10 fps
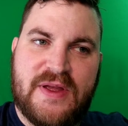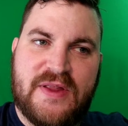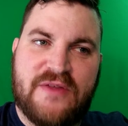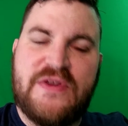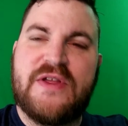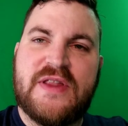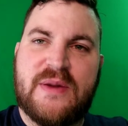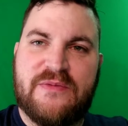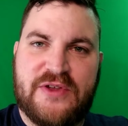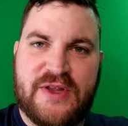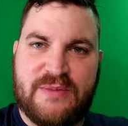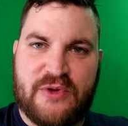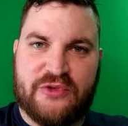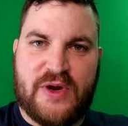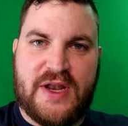the feeling that I'm feeling the
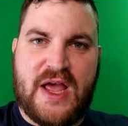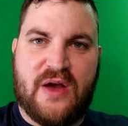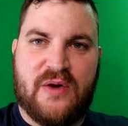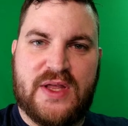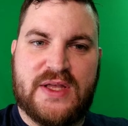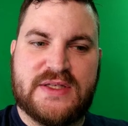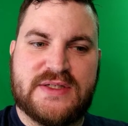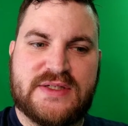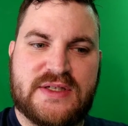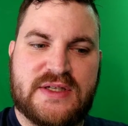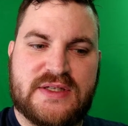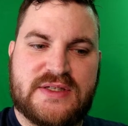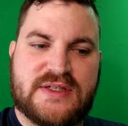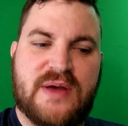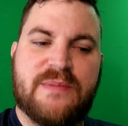most right now is
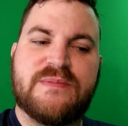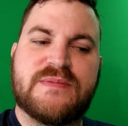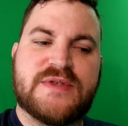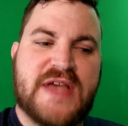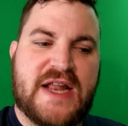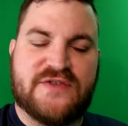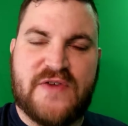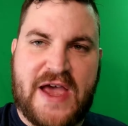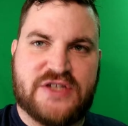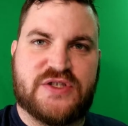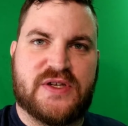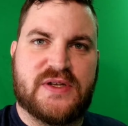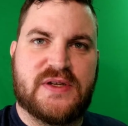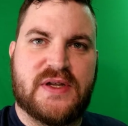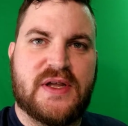some
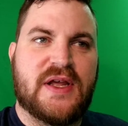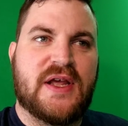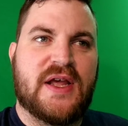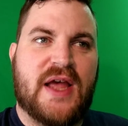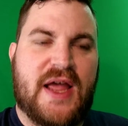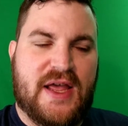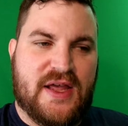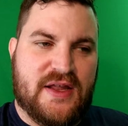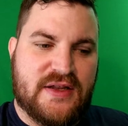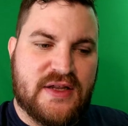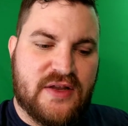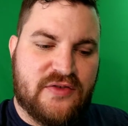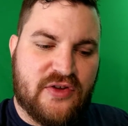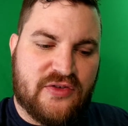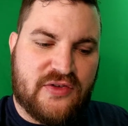satisfaction and
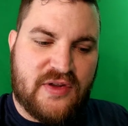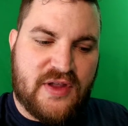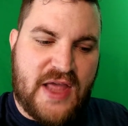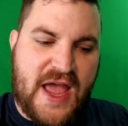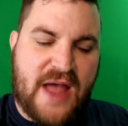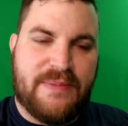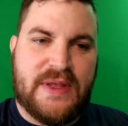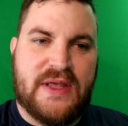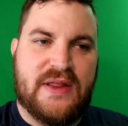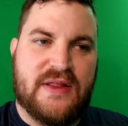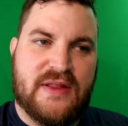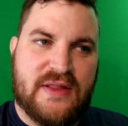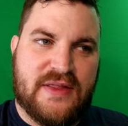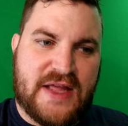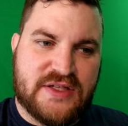just happy
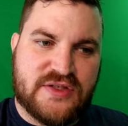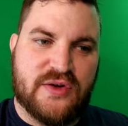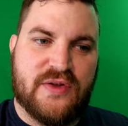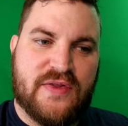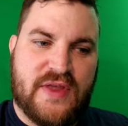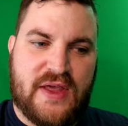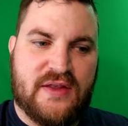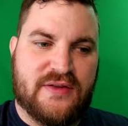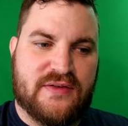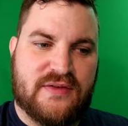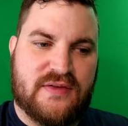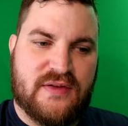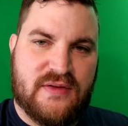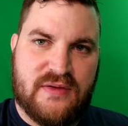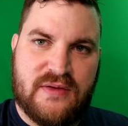that certain things
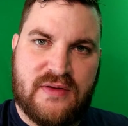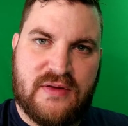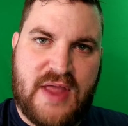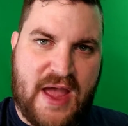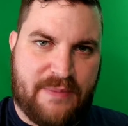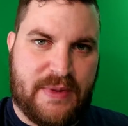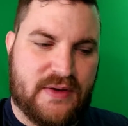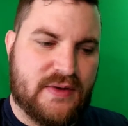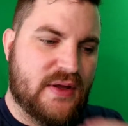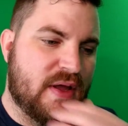happened.